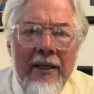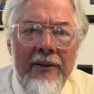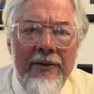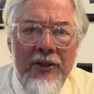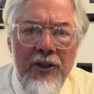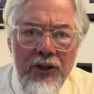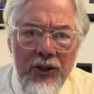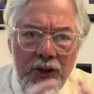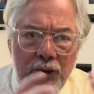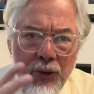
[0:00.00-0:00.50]

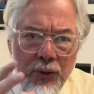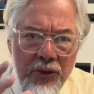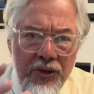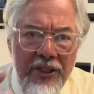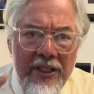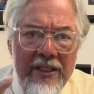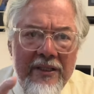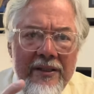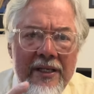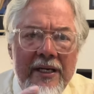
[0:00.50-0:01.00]
their
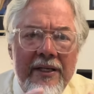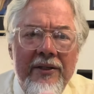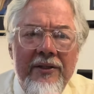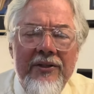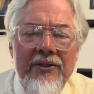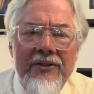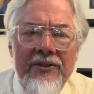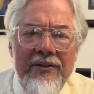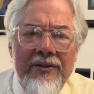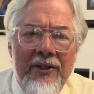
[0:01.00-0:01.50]
sushi
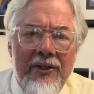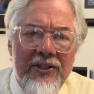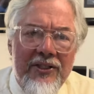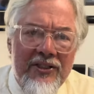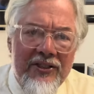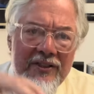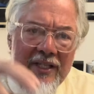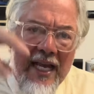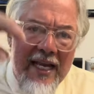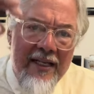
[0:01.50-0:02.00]
dinners, their
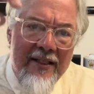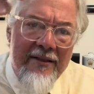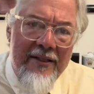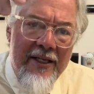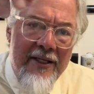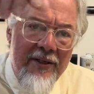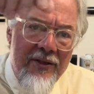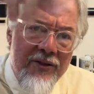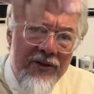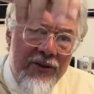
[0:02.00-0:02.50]
steak
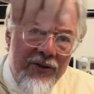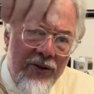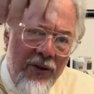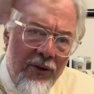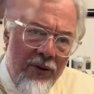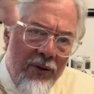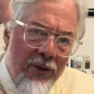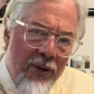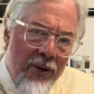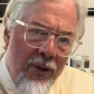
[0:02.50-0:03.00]
dinners, you
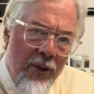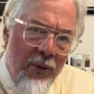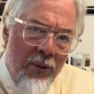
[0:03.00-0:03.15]
know,